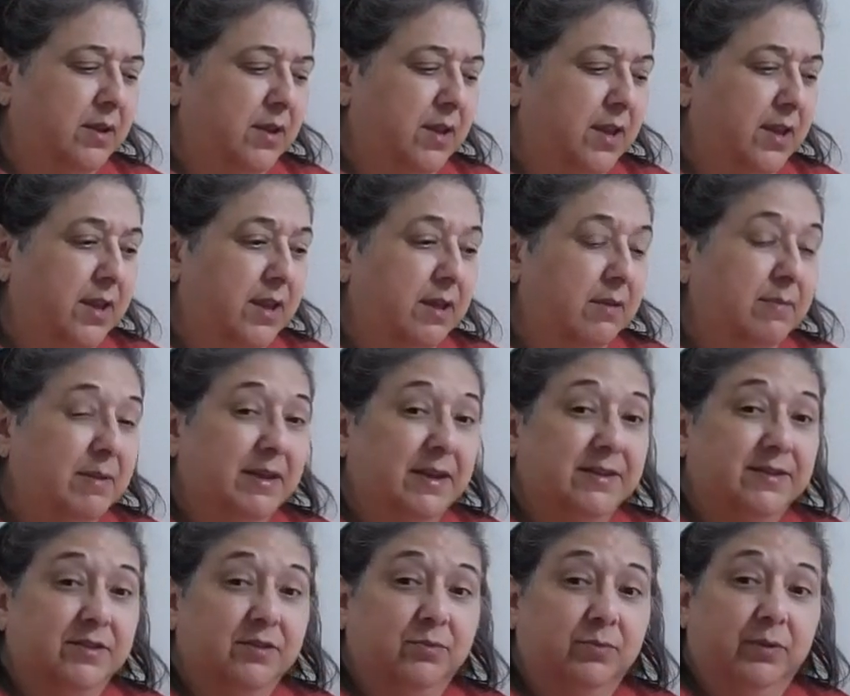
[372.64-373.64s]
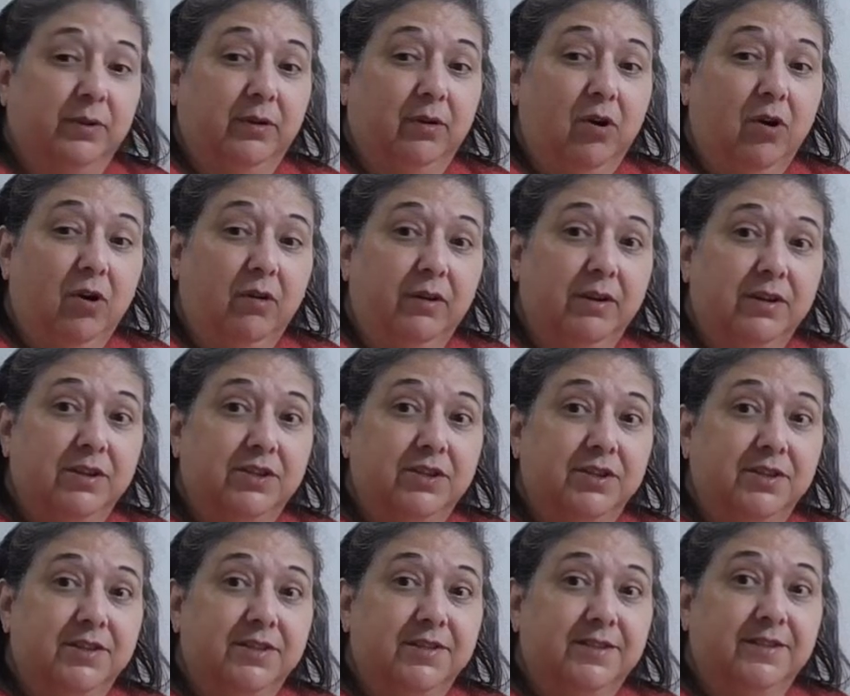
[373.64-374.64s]
And because it's real
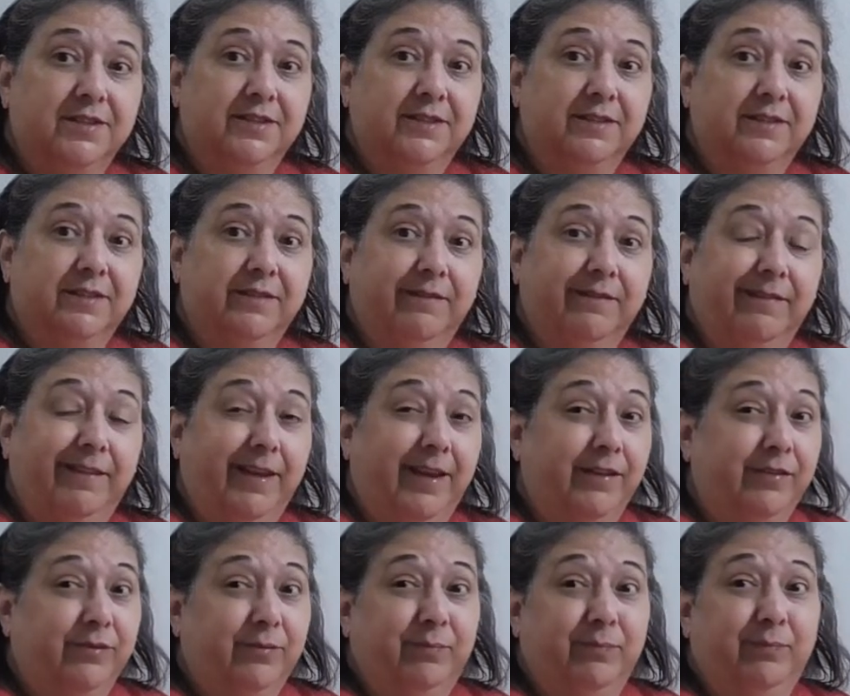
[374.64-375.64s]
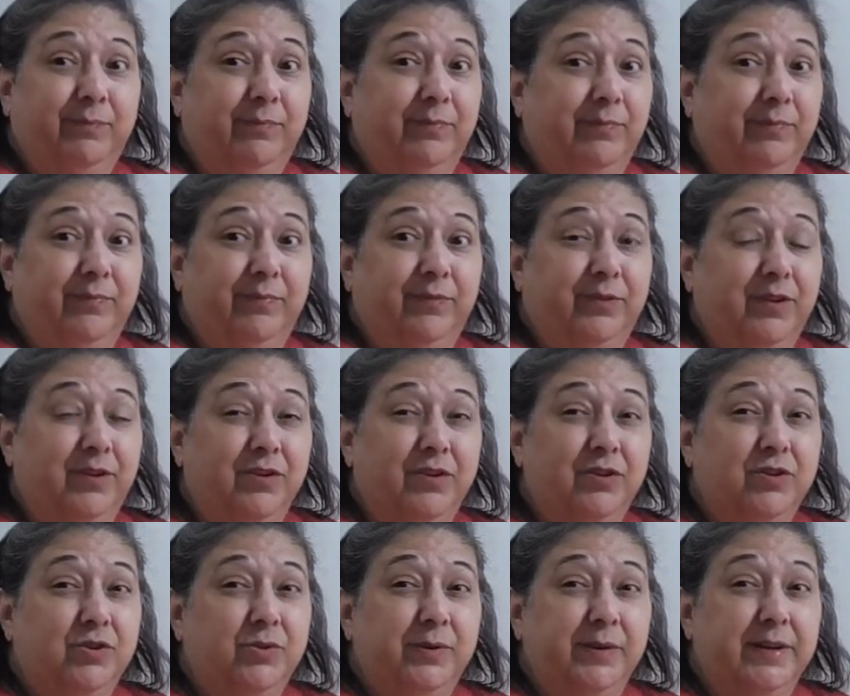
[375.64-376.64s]
oranges, the
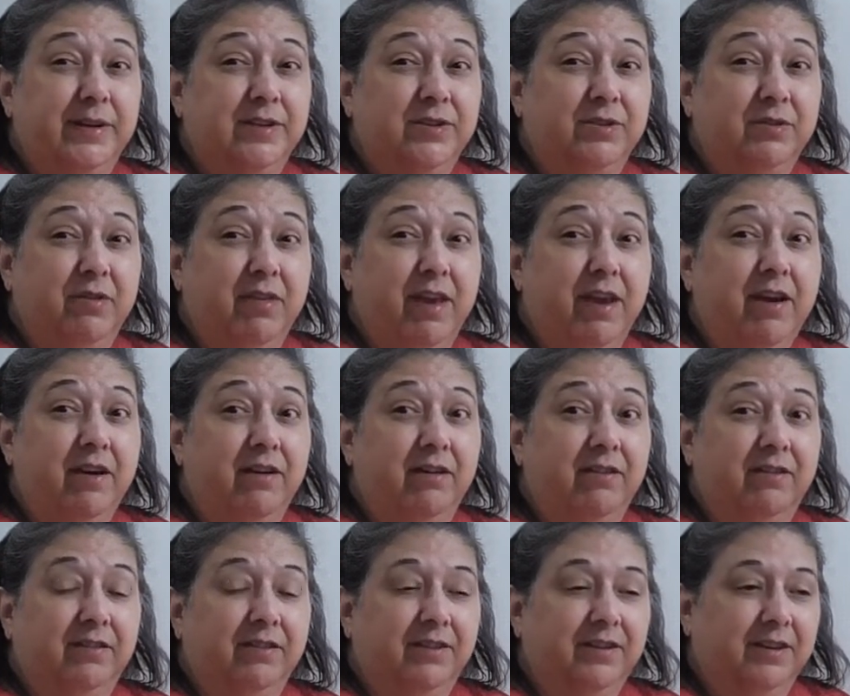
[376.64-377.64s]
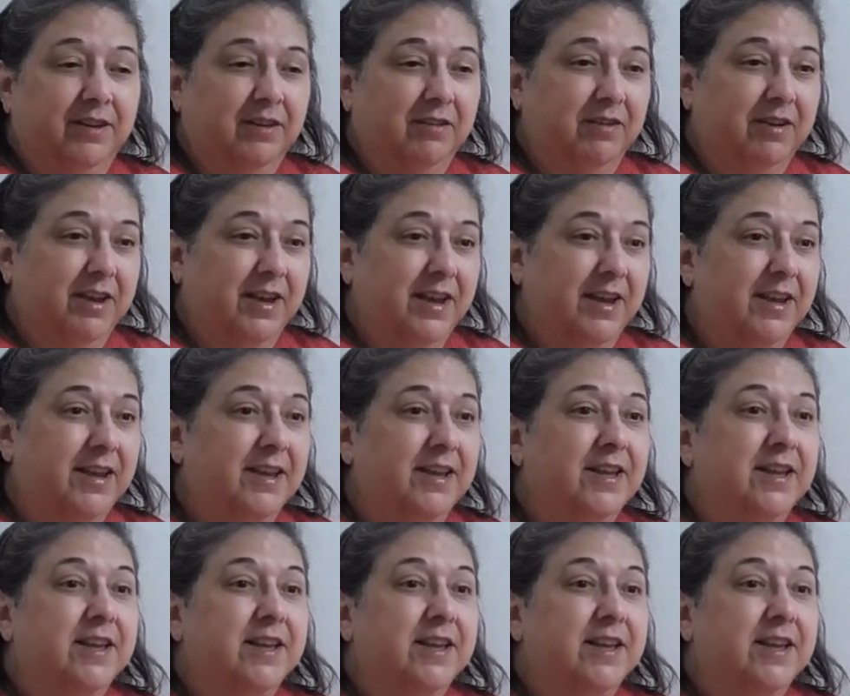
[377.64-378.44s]
nutrients are there, okay?